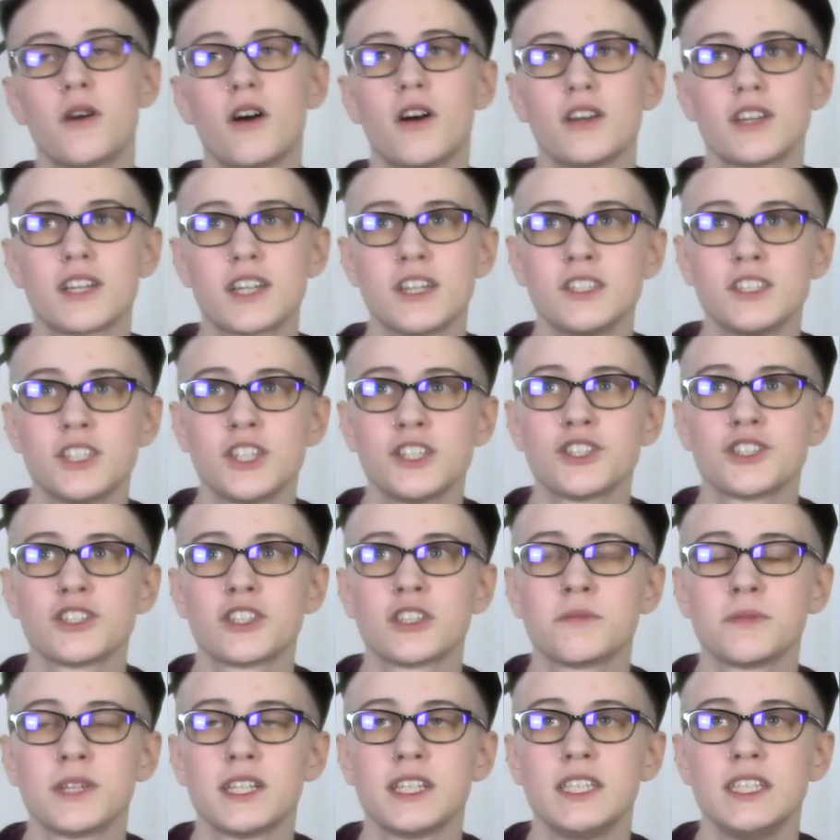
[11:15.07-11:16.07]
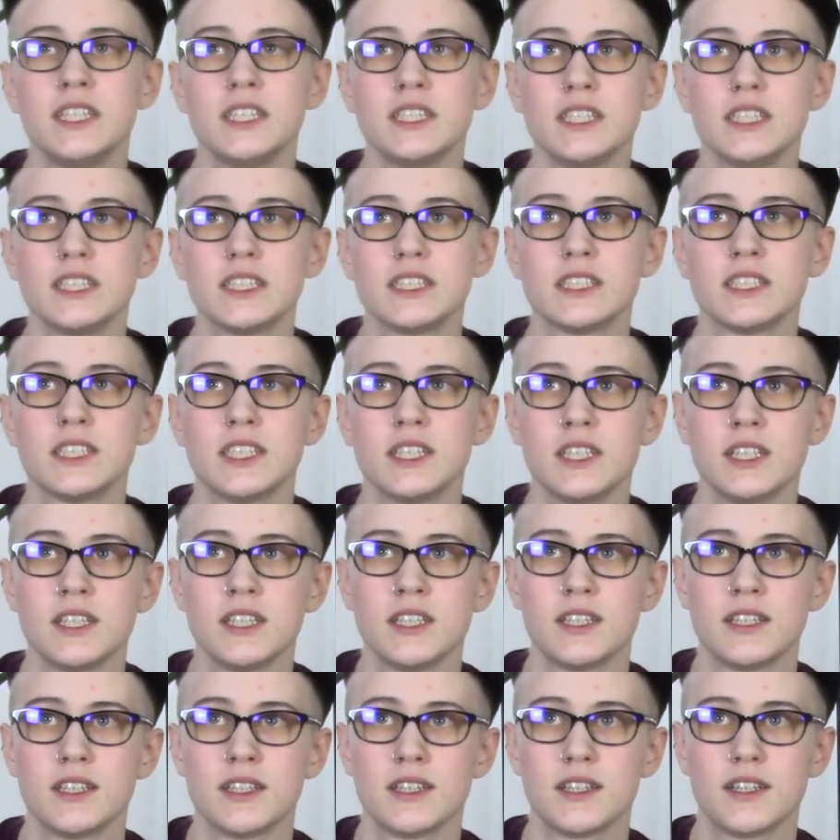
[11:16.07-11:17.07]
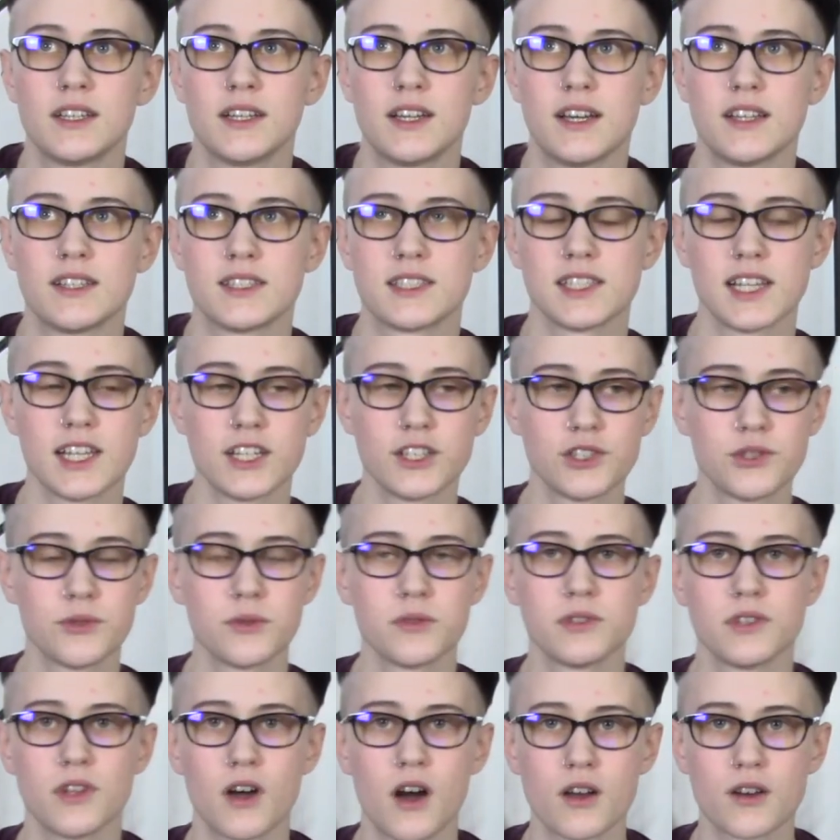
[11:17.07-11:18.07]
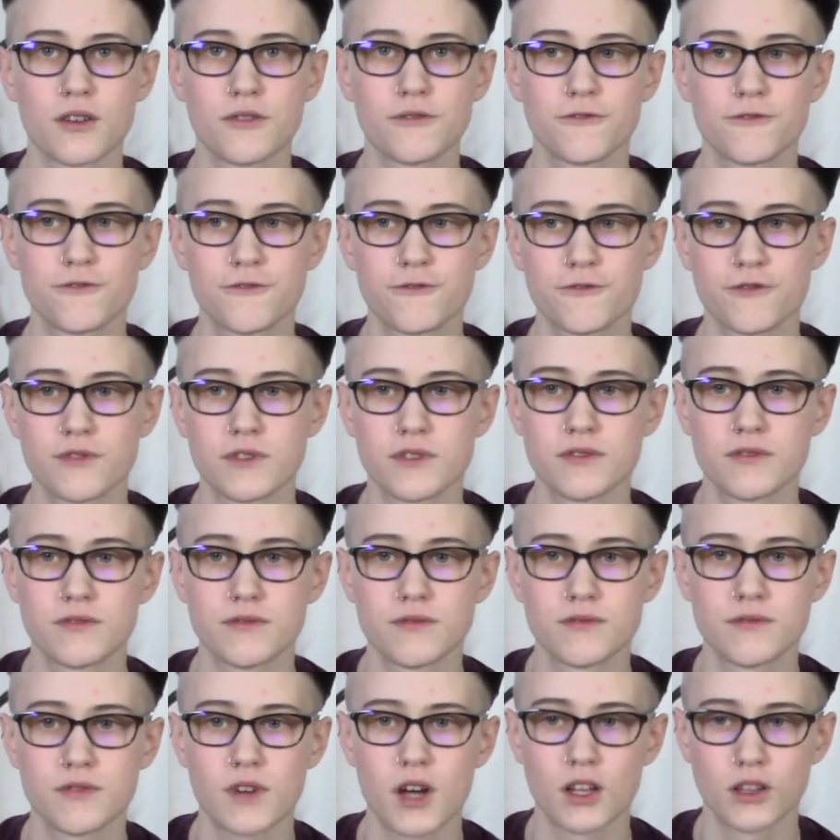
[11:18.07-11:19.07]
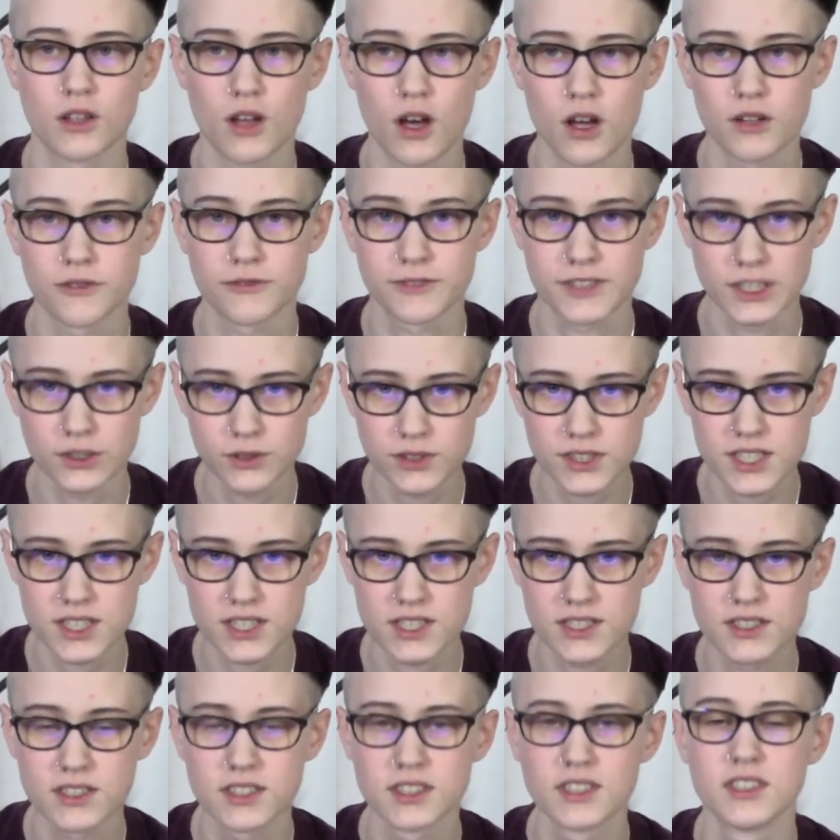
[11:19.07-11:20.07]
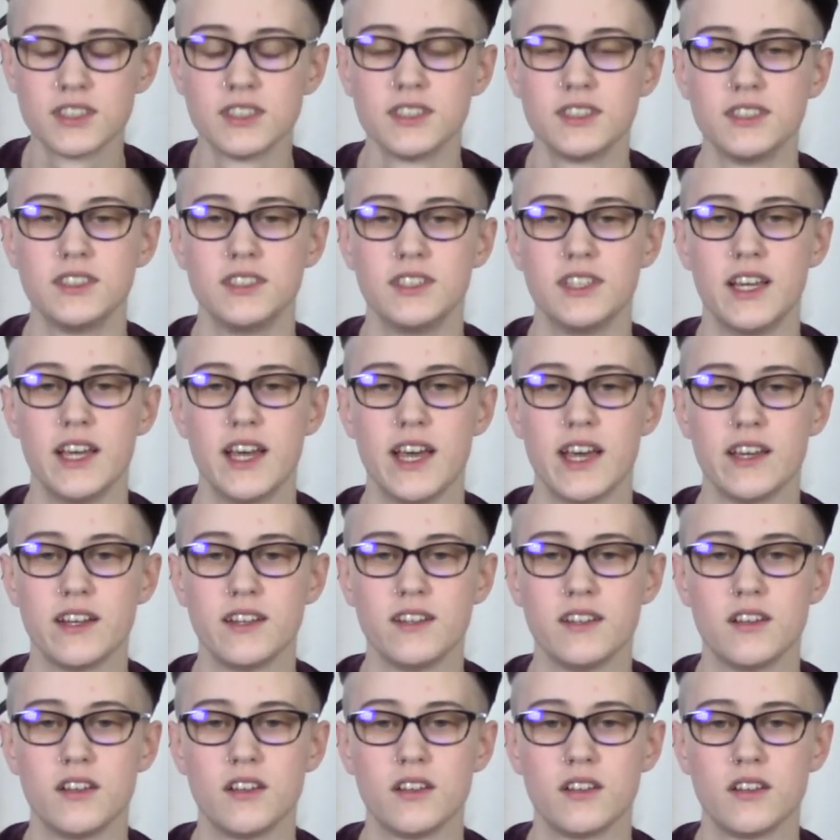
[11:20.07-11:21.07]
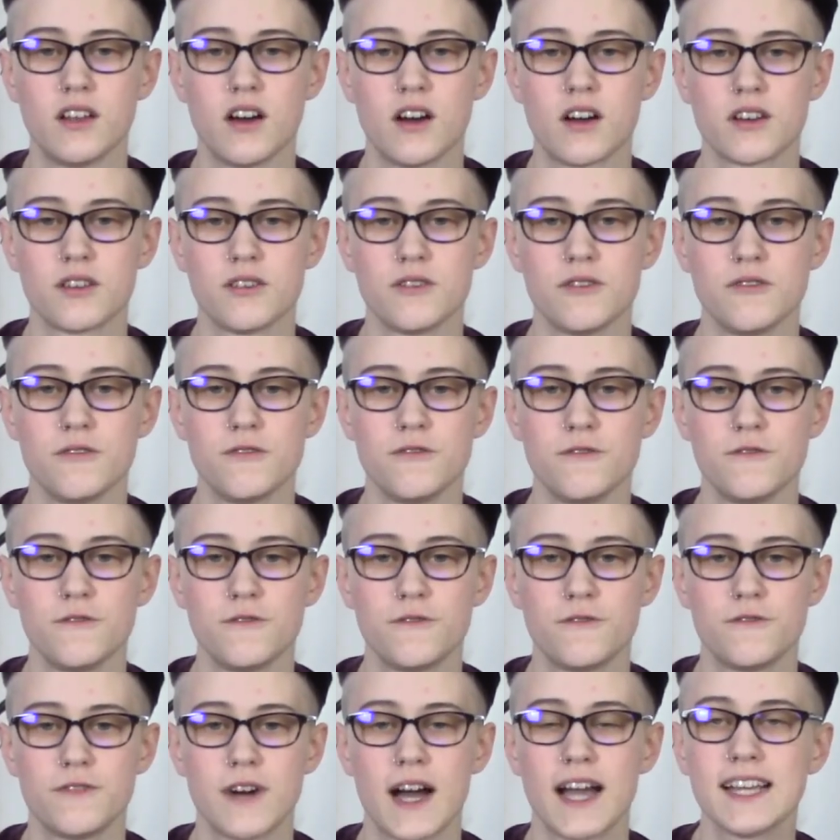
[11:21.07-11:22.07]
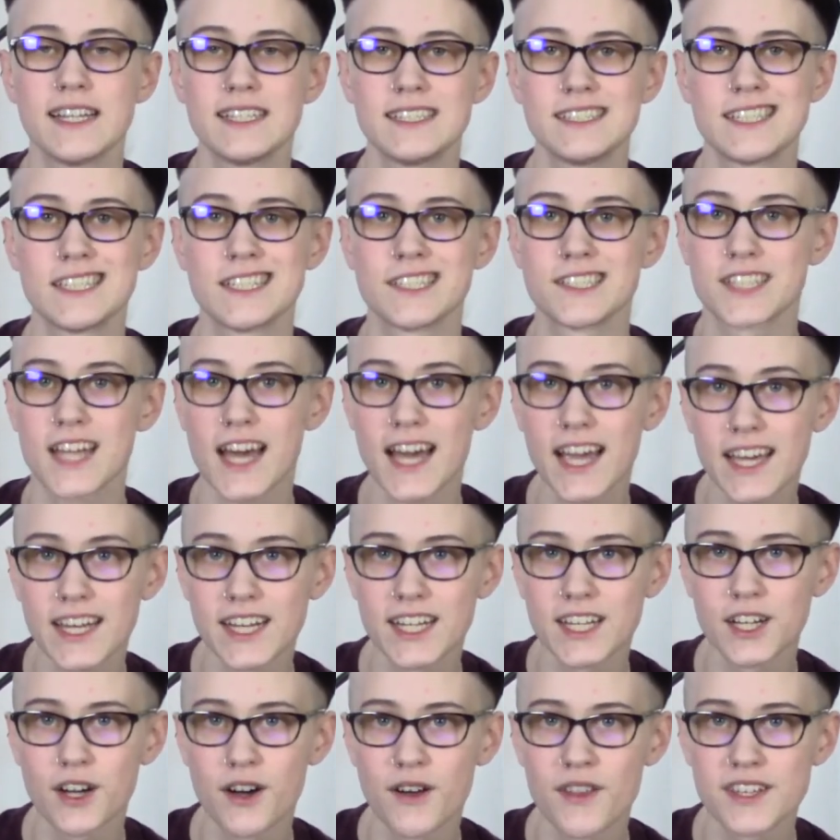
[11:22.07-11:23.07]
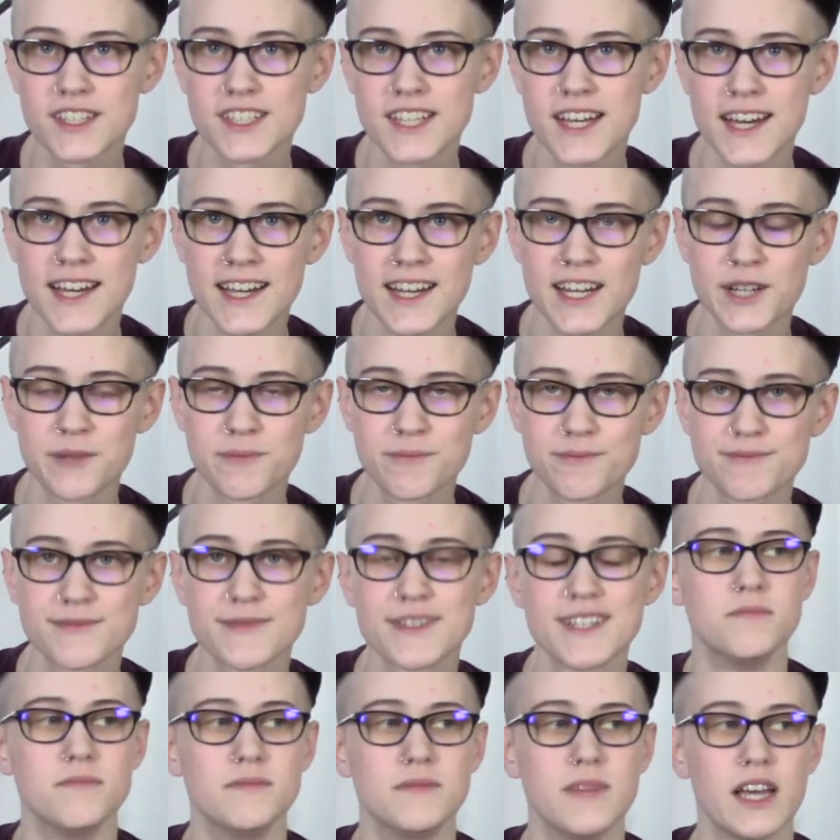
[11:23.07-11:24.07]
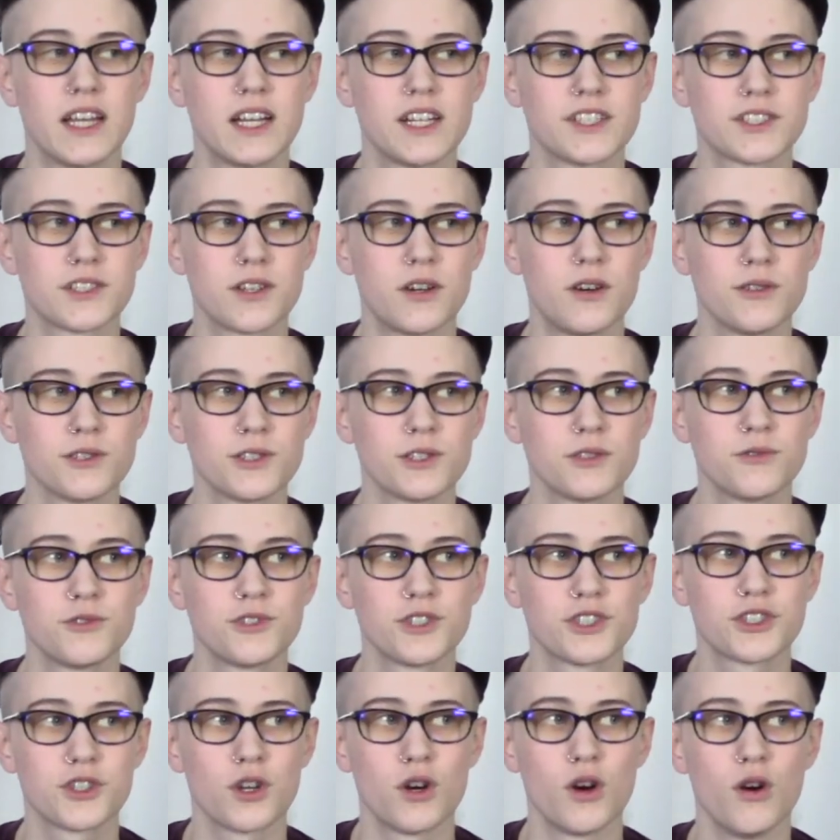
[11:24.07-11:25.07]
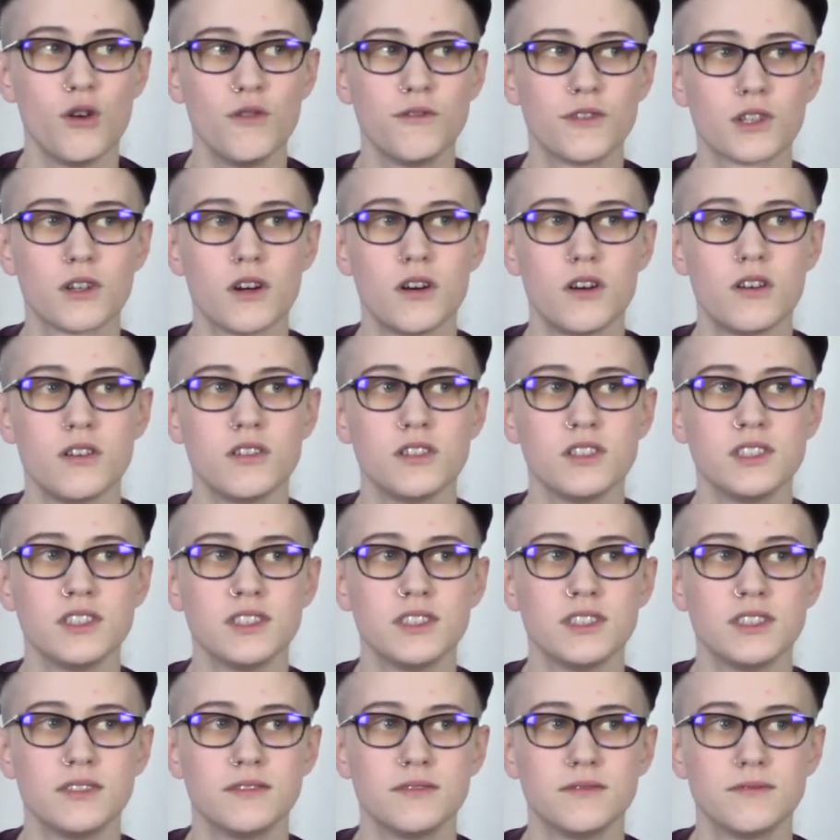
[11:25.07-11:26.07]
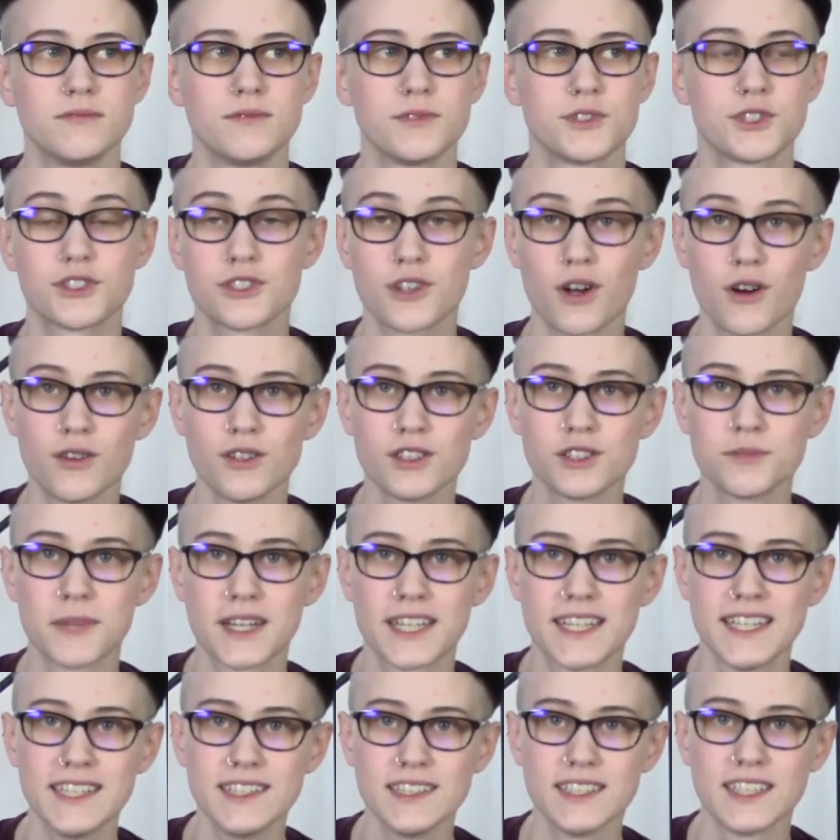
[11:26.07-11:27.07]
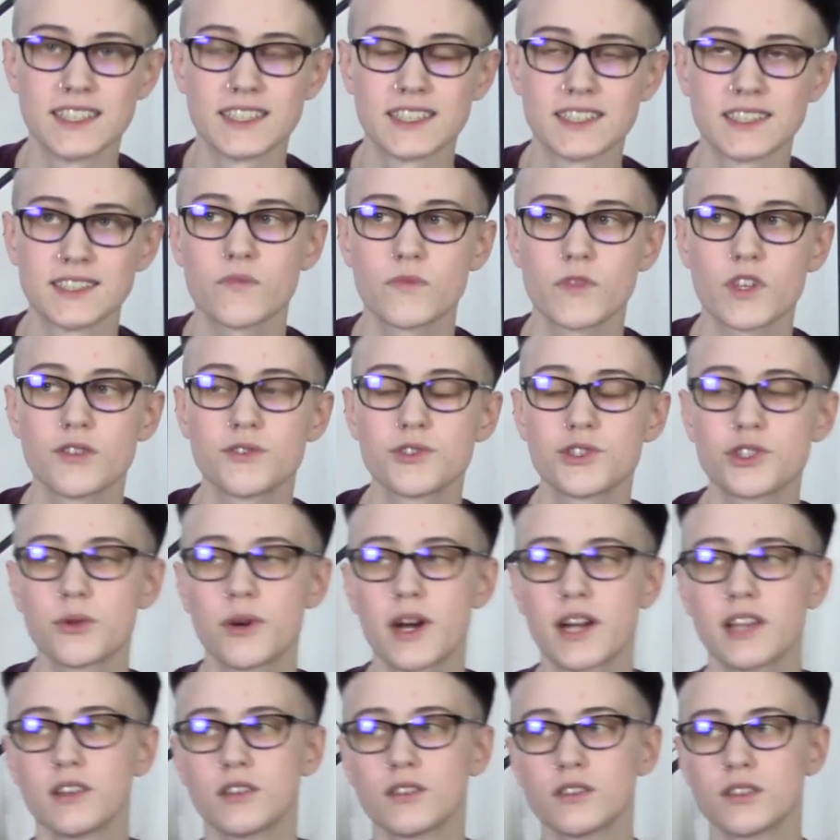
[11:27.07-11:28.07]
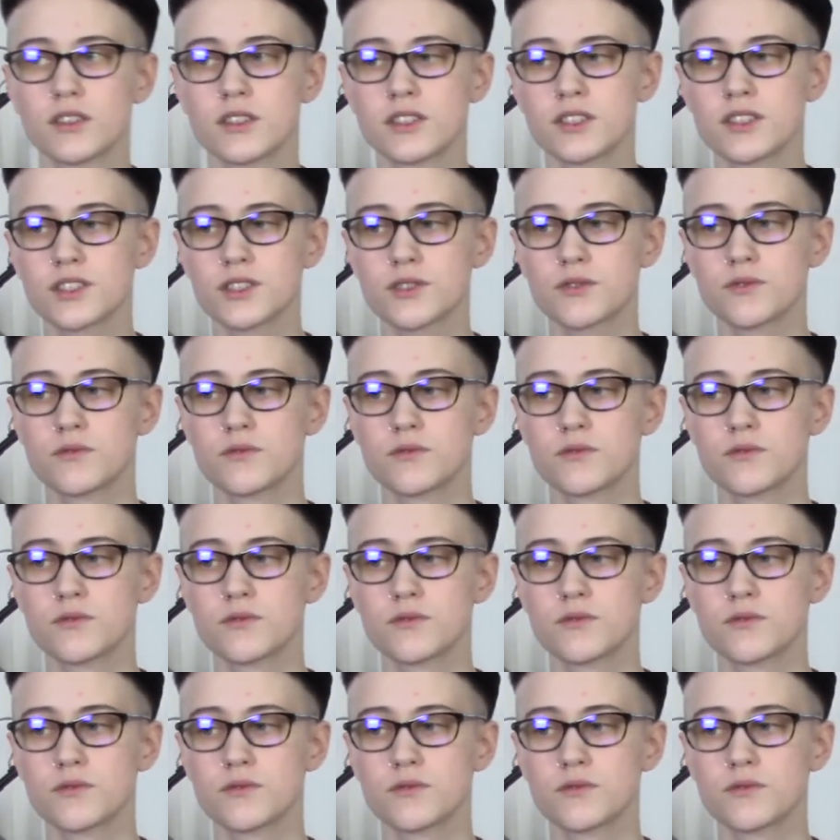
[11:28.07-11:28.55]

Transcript: contingent on my healing has led to a lot of guilt and a lot of heightened anxiety all the time, and it's also just overall stalled my healing. So I learned